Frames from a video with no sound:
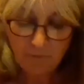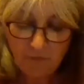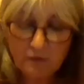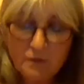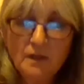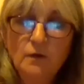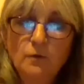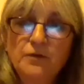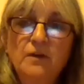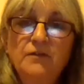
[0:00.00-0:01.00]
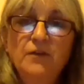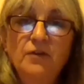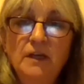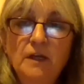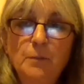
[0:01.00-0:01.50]
So they're also a
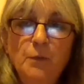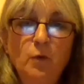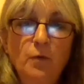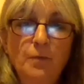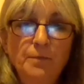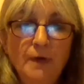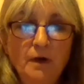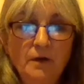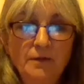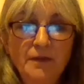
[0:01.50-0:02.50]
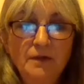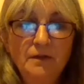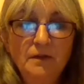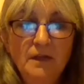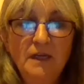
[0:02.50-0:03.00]
very important part of the
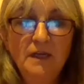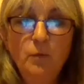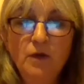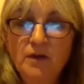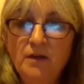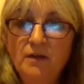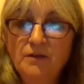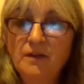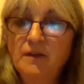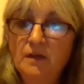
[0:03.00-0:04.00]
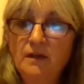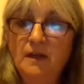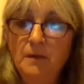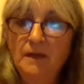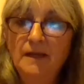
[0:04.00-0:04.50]
key workers and they're
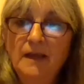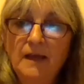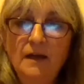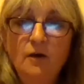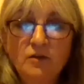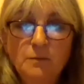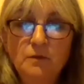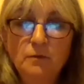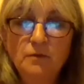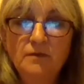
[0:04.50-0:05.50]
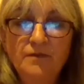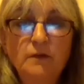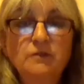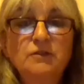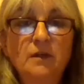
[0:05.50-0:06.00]
enabling our hospitals to
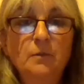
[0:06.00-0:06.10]
function.